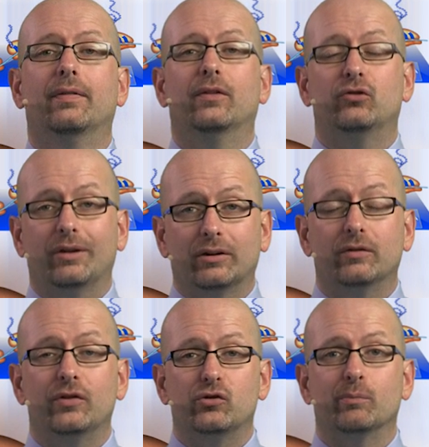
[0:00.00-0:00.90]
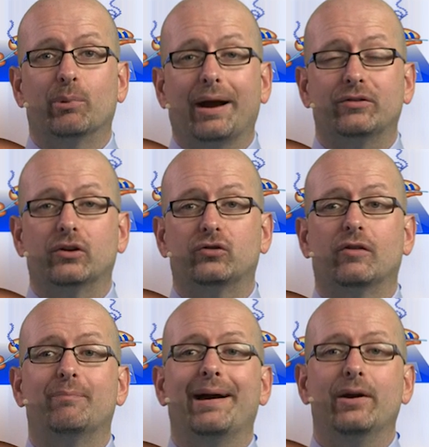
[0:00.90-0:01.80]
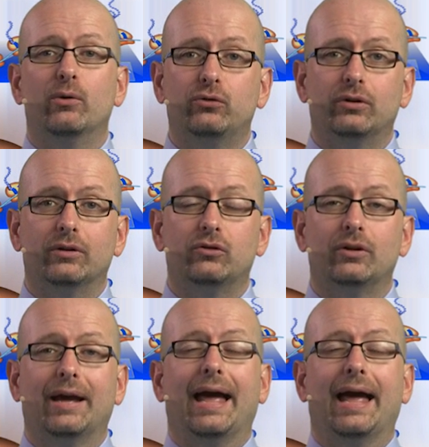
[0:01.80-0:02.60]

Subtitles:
the cell division process of meiosis